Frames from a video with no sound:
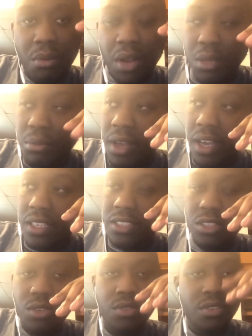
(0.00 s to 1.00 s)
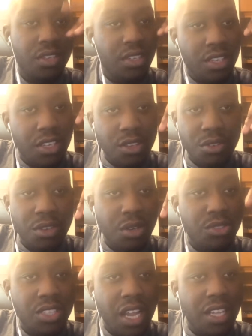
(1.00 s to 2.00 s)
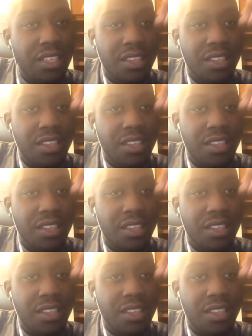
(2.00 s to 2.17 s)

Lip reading: everybody back. So, you know, shout